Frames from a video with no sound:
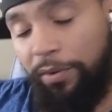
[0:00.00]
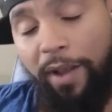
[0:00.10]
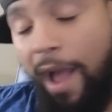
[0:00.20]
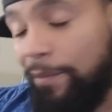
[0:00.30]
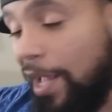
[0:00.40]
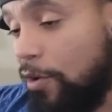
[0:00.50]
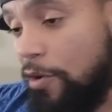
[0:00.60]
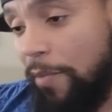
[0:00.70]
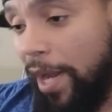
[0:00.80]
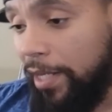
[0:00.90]
I'm not
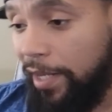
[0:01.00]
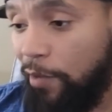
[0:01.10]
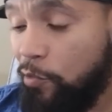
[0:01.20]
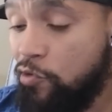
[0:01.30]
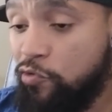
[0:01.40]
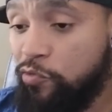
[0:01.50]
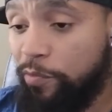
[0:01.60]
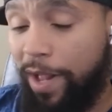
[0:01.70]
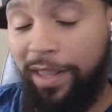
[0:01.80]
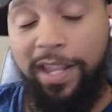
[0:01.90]
going back in that room.
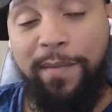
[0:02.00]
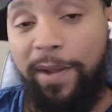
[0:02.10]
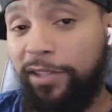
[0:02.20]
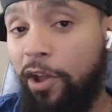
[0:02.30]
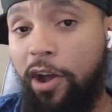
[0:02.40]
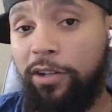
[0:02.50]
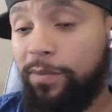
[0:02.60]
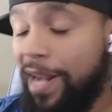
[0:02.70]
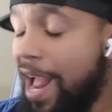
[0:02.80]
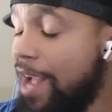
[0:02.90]
I love my daughter,
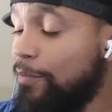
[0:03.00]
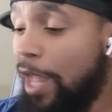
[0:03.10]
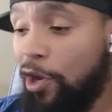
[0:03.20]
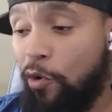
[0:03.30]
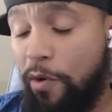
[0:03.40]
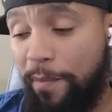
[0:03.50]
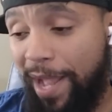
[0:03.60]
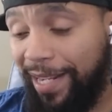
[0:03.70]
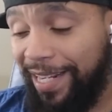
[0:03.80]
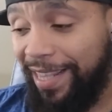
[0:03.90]
but I'm not going
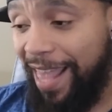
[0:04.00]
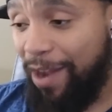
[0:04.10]
back in that